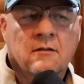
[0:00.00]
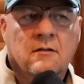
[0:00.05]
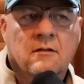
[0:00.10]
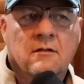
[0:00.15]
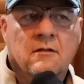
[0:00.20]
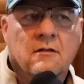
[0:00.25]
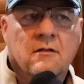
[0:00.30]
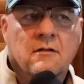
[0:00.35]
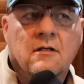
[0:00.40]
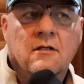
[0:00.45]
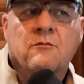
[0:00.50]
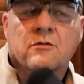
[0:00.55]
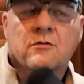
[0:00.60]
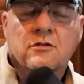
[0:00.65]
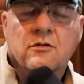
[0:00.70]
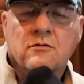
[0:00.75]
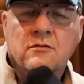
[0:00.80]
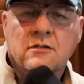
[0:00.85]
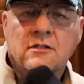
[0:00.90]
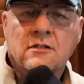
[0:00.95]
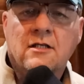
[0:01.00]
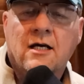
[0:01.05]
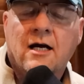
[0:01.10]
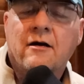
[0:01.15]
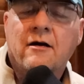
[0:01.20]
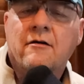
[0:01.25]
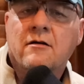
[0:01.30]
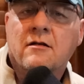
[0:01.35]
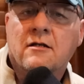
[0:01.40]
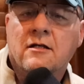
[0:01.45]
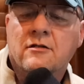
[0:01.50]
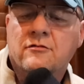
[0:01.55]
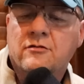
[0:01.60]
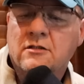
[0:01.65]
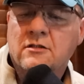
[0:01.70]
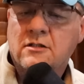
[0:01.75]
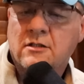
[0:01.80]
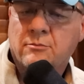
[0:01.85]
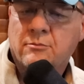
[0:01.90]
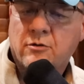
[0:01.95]
That results in higher
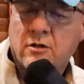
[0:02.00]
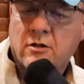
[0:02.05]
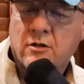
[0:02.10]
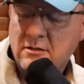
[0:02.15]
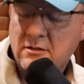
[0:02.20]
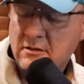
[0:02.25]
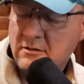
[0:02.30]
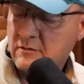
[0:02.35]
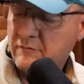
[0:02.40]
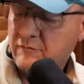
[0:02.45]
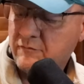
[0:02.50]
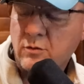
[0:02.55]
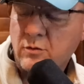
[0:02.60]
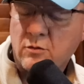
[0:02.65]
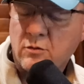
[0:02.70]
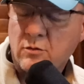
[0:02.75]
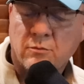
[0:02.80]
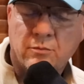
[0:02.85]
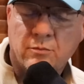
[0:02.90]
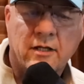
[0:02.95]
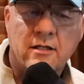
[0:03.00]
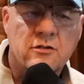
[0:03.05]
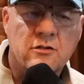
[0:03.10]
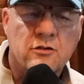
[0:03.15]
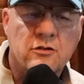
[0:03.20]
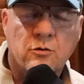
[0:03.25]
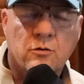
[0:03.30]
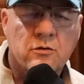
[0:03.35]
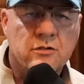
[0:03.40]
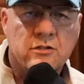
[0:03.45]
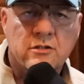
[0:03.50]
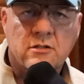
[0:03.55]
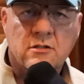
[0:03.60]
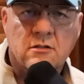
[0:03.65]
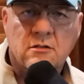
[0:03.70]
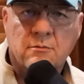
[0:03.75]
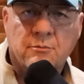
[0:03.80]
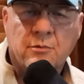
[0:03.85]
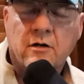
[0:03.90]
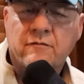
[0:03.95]
electricity prices. The Vogtle plant in Georgia is
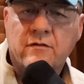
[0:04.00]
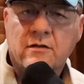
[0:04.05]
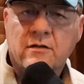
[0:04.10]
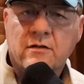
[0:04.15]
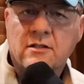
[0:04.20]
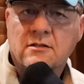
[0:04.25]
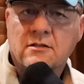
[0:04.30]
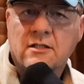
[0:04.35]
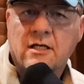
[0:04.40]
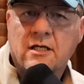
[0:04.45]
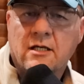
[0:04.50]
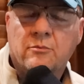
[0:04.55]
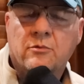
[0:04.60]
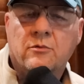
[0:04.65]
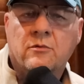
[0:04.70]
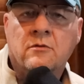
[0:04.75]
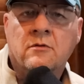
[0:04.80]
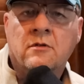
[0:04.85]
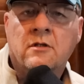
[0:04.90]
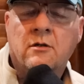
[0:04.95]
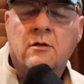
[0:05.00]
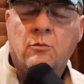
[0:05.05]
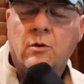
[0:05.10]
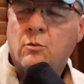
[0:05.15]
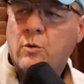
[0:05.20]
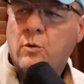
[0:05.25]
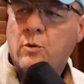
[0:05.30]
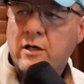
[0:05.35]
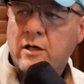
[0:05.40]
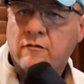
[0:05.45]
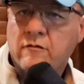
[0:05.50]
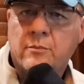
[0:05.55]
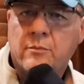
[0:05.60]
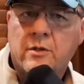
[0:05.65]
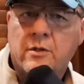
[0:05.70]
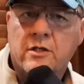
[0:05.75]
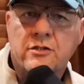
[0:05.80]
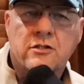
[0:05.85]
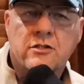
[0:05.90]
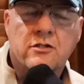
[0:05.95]
the perfect example. Went way over
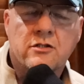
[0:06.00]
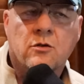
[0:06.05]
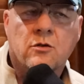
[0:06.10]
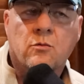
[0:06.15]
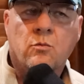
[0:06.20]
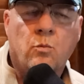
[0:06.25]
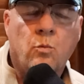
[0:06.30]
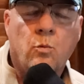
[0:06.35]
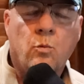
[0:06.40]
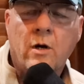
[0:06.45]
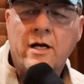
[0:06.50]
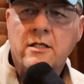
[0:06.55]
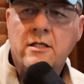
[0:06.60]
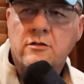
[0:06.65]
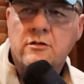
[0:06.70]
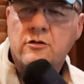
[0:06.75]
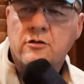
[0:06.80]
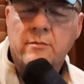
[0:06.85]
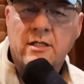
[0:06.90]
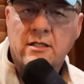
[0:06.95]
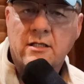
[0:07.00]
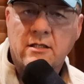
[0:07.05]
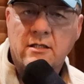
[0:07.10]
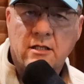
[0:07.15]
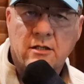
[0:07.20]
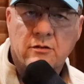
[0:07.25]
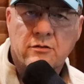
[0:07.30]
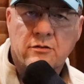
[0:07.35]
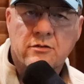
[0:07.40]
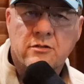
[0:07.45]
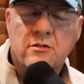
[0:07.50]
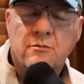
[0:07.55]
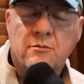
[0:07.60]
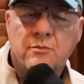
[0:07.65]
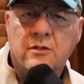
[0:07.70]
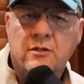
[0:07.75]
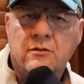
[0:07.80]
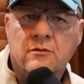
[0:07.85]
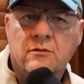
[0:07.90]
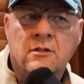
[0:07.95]
budget, took way too many years to
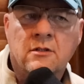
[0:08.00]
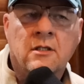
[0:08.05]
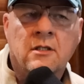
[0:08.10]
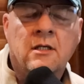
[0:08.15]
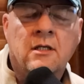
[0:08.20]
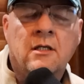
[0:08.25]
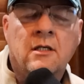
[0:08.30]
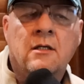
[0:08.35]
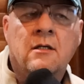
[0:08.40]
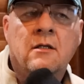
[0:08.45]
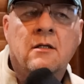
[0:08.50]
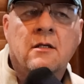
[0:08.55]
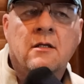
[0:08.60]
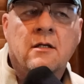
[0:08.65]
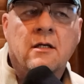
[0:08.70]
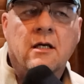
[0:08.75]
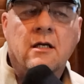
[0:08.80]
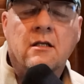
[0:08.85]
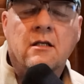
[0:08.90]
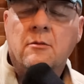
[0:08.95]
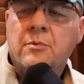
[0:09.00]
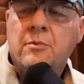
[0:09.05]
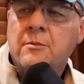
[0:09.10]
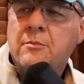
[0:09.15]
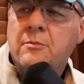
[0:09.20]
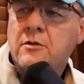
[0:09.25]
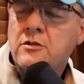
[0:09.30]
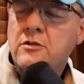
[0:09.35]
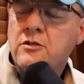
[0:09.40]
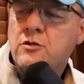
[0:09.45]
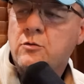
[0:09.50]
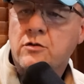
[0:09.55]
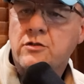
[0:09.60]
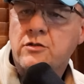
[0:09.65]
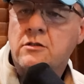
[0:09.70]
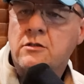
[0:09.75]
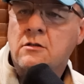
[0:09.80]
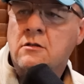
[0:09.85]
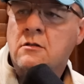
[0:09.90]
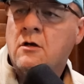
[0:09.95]
build, and the people in
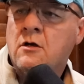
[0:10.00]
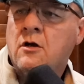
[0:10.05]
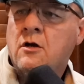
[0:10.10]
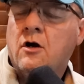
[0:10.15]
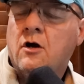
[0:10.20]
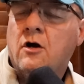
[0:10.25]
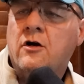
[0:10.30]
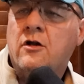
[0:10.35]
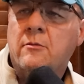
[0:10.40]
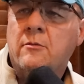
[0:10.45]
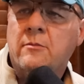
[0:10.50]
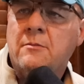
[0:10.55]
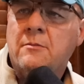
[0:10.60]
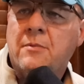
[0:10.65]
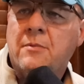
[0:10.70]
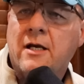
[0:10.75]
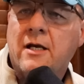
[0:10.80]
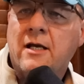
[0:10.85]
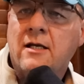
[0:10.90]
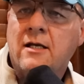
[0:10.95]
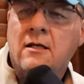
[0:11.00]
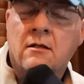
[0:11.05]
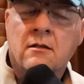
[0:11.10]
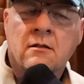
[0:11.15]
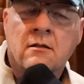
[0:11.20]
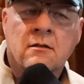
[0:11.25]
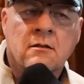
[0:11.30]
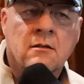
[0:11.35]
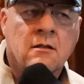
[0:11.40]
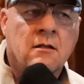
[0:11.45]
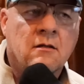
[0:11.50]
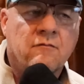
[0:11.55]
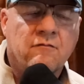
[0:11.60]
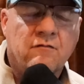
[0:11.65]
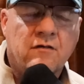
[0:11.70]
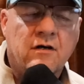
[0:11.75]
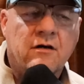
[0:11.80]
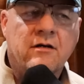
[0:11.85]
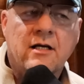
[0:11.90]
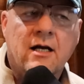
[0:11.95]
Georgia are going to be paying
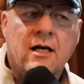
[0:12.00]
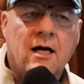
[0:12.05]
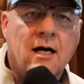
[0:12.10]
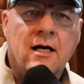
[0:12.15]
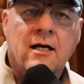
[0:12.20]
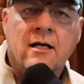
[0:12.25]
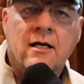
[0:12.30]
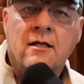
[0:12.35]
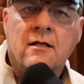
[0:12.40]
very high